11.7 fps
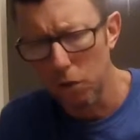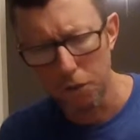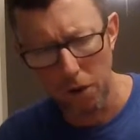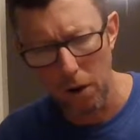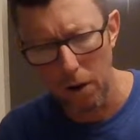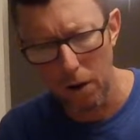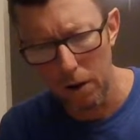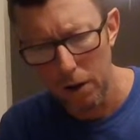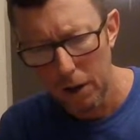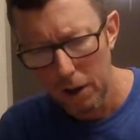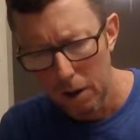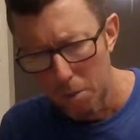too far.
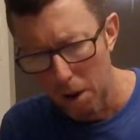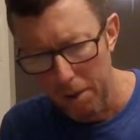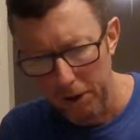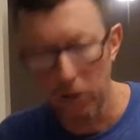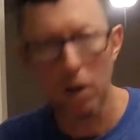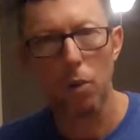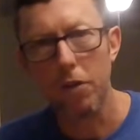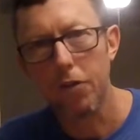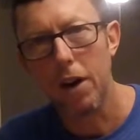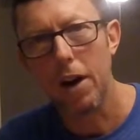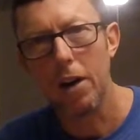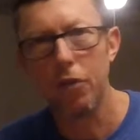But I'm actually going to
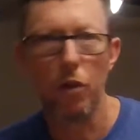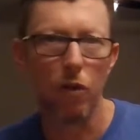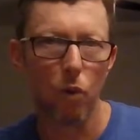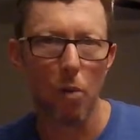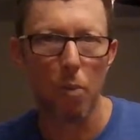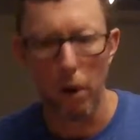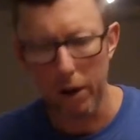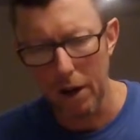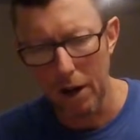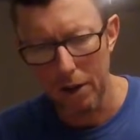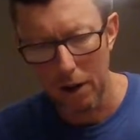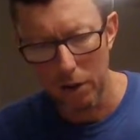refi for a
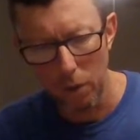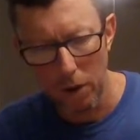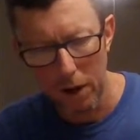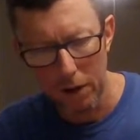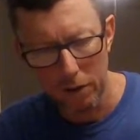4.99 rate,